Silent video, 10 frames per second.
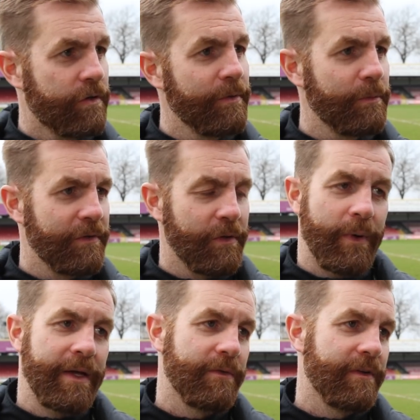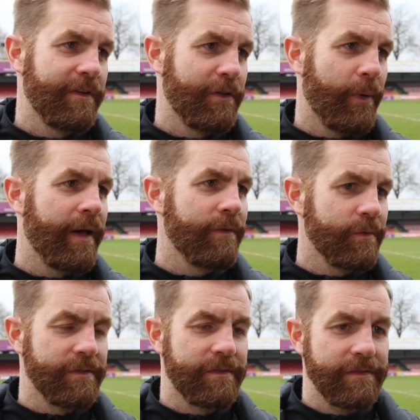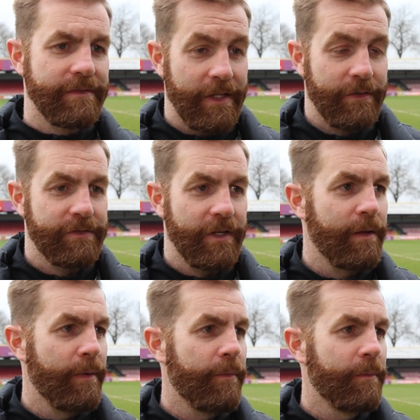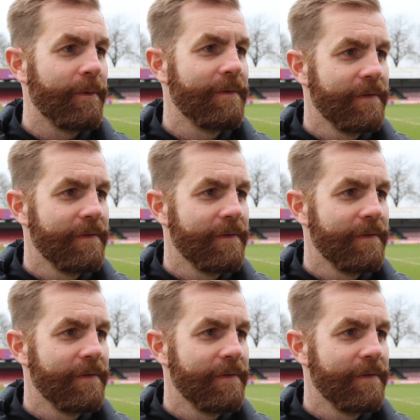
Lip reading: coming up in the way in was, you know, certainly memorable.